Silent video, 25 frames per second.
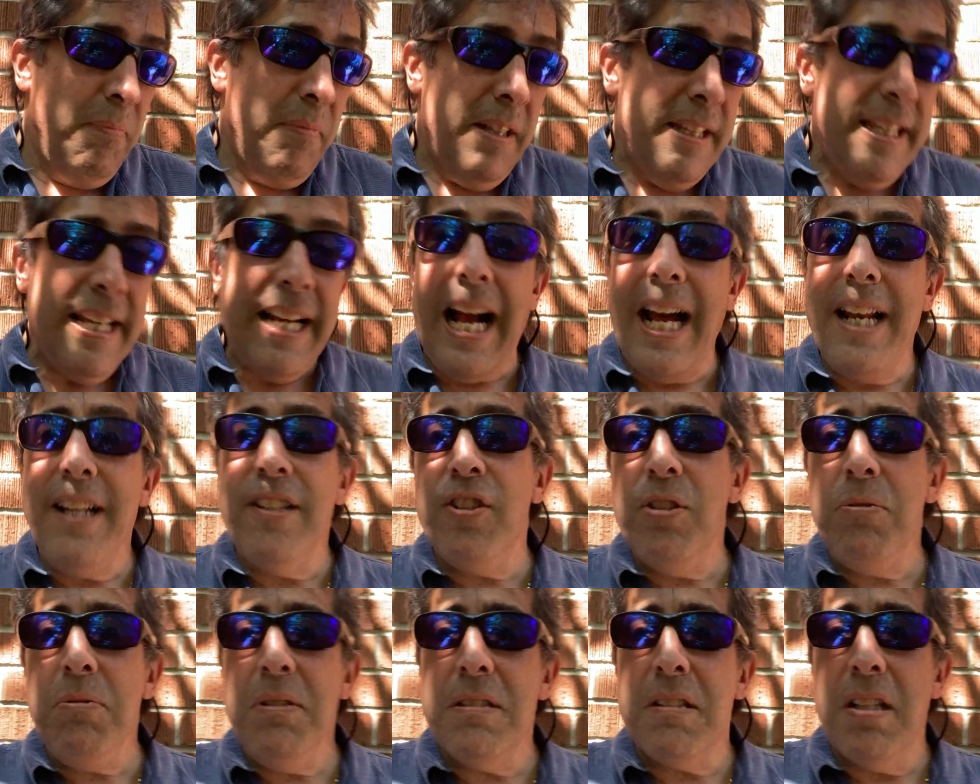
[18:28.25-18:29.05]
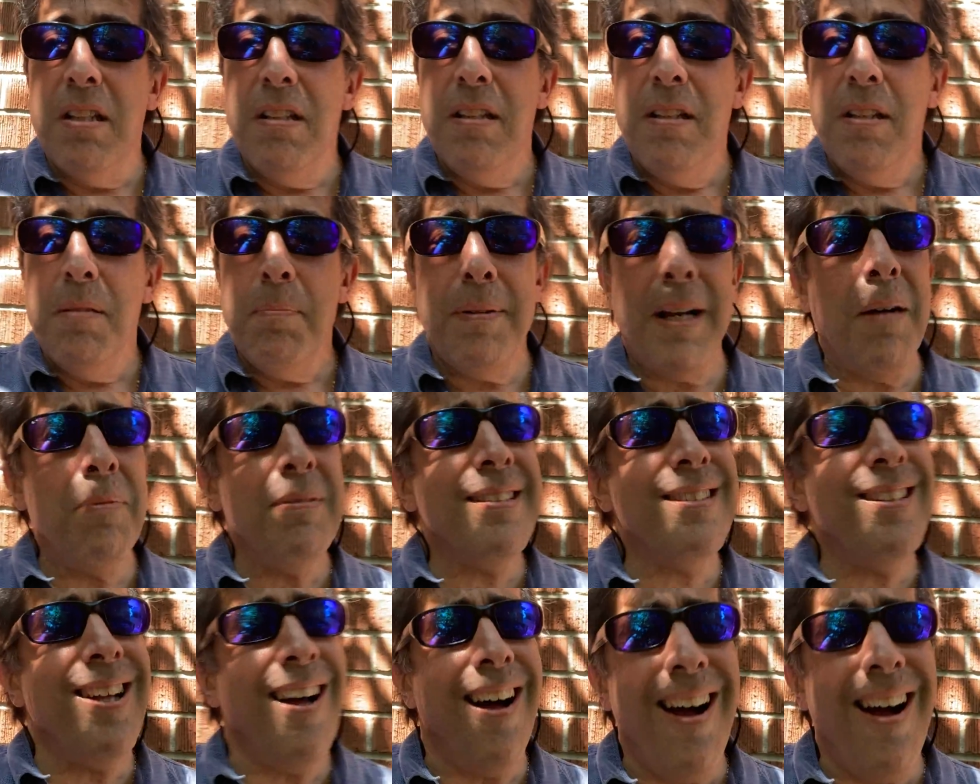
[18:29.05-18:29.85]
You got to do it. But I
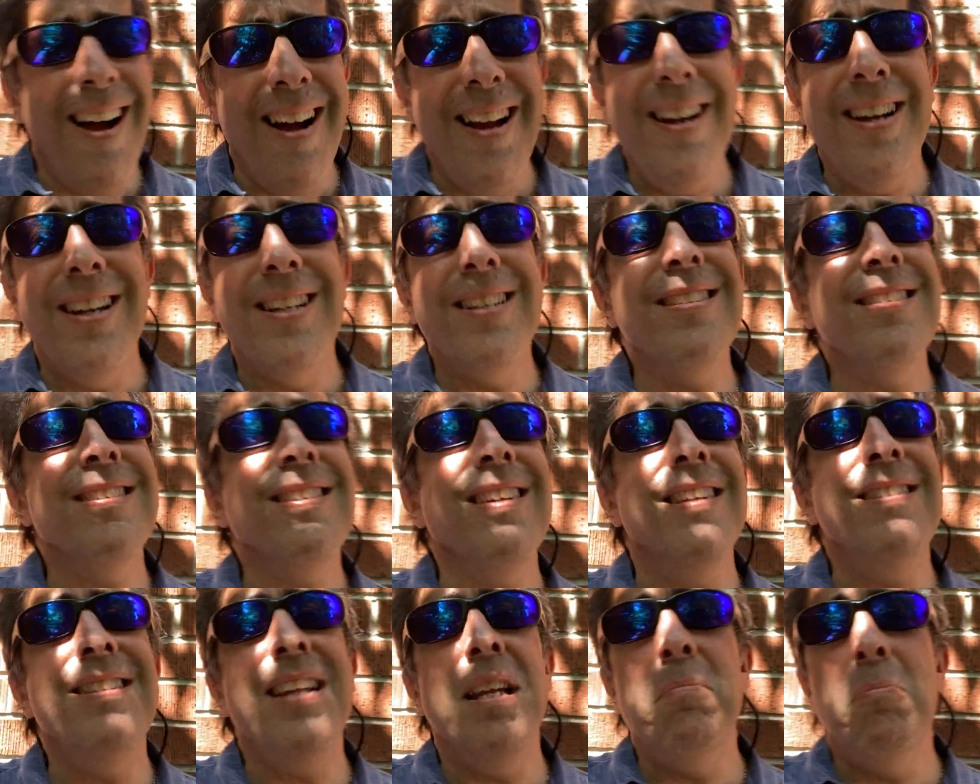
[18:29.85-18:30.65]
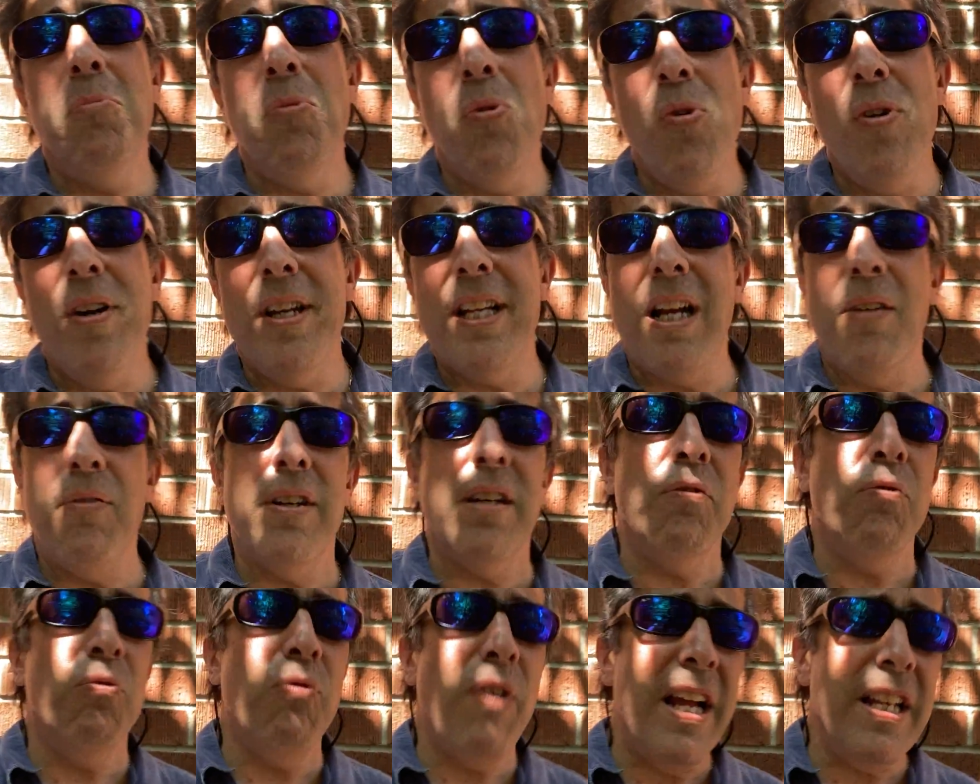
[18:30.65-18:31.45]
was tired. It's Sunday morning. I want
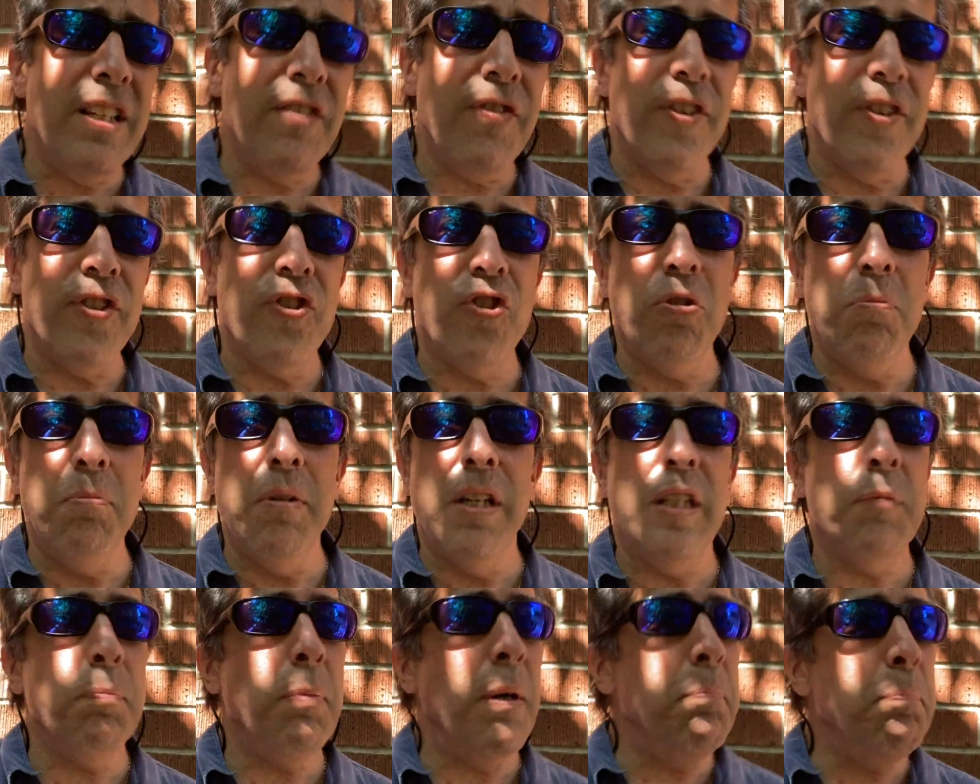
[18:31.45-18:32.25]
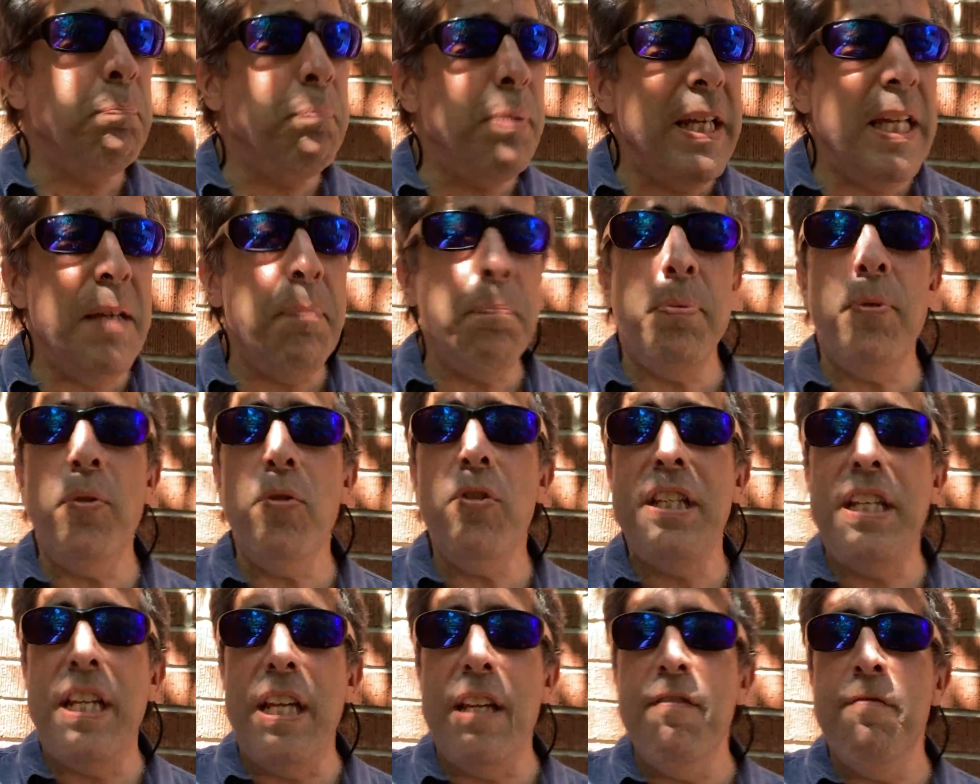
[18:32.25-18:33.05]
to rest for 2 minutes, but people
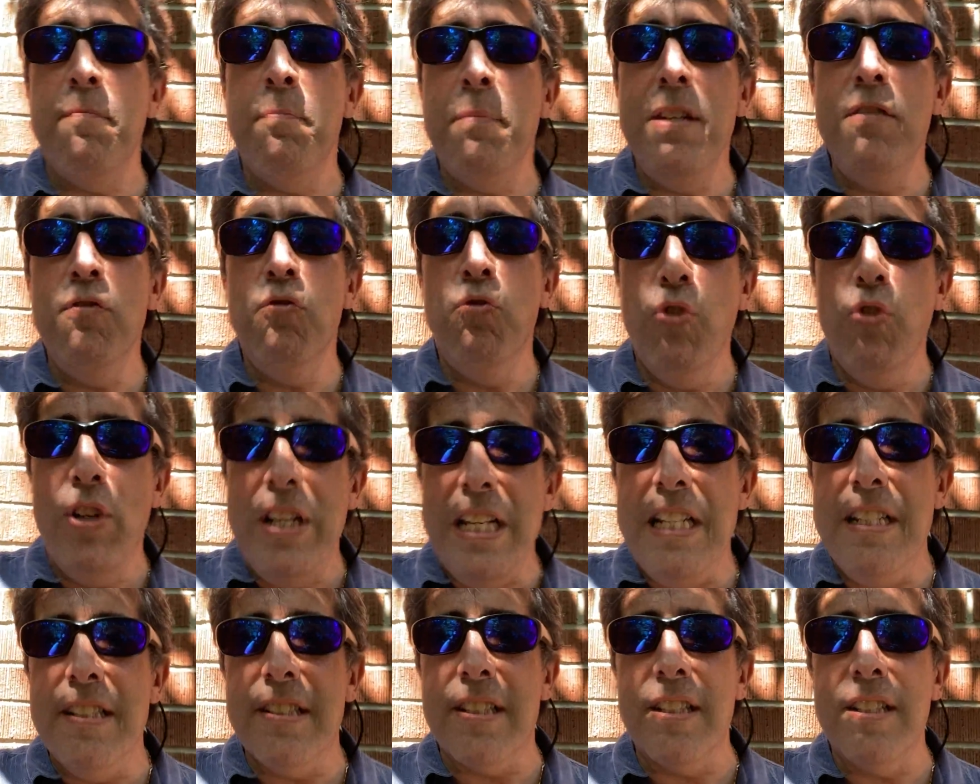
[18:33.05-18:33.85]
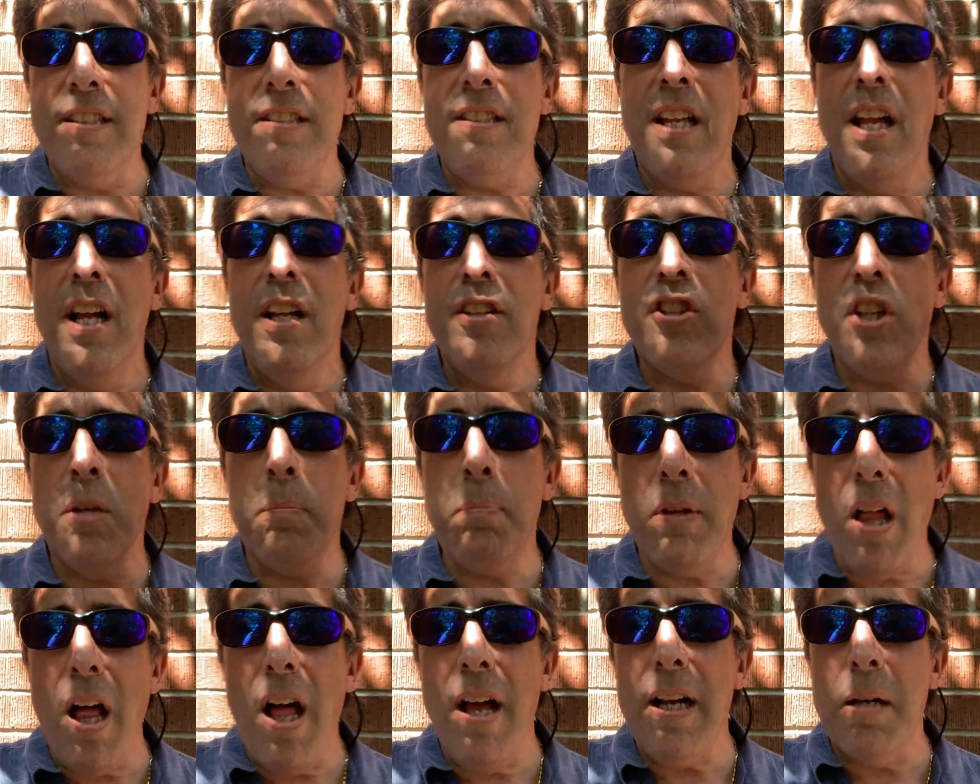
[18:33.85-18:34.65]
give me reasons to
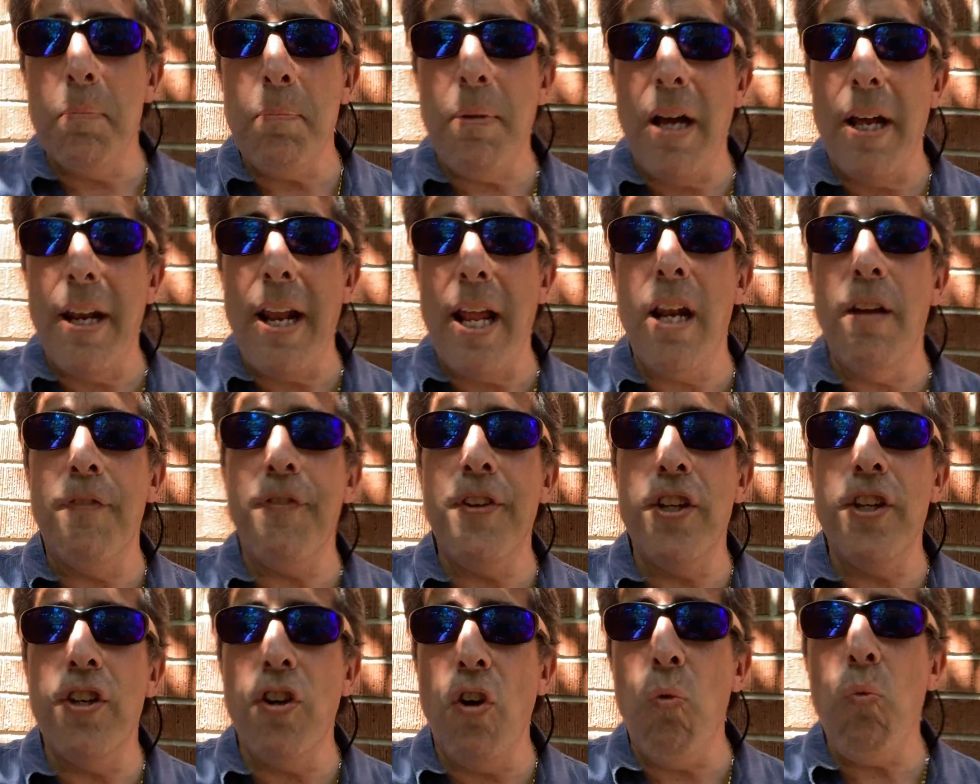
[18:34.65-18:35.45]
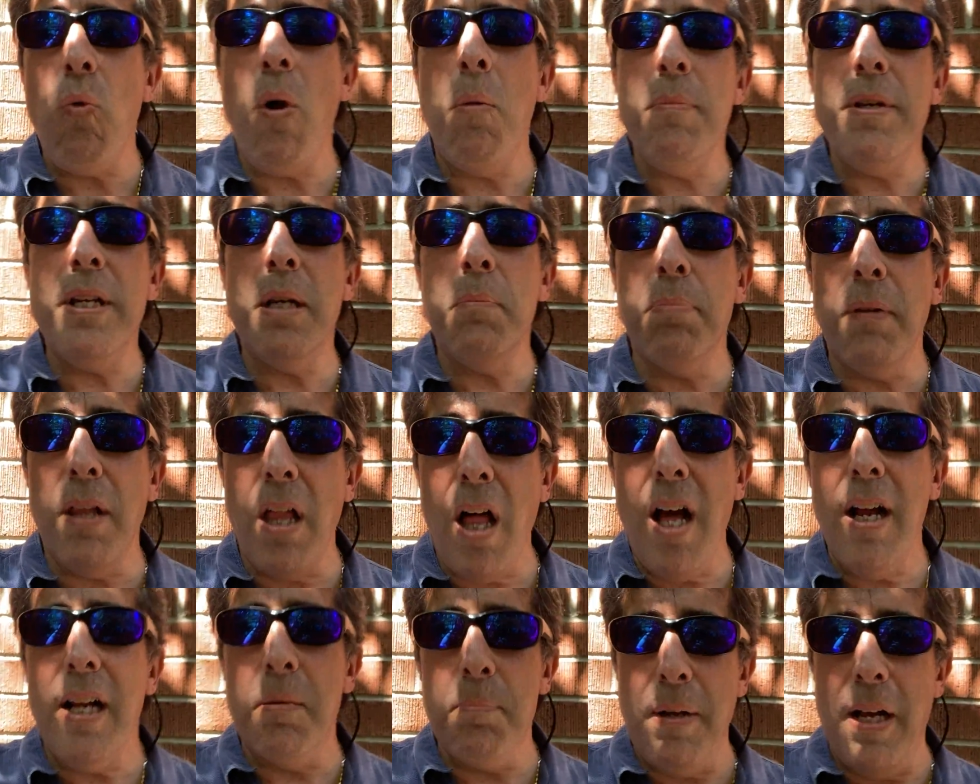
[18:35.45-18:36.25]
blog about. And if you don't want me to
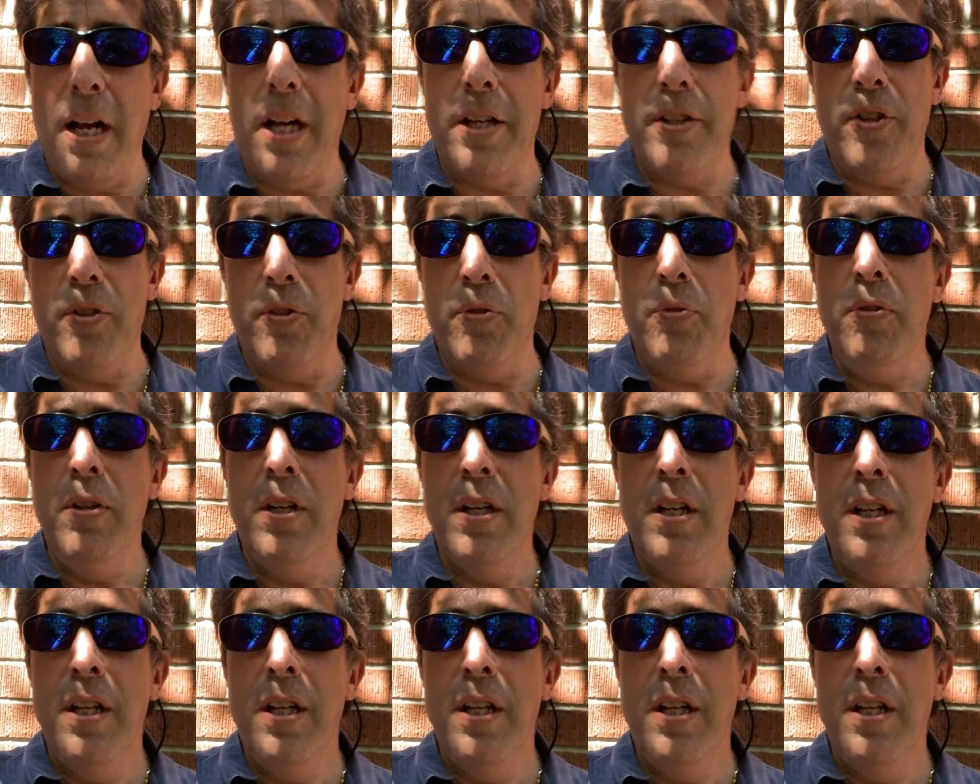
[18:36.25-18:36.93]
blog about you,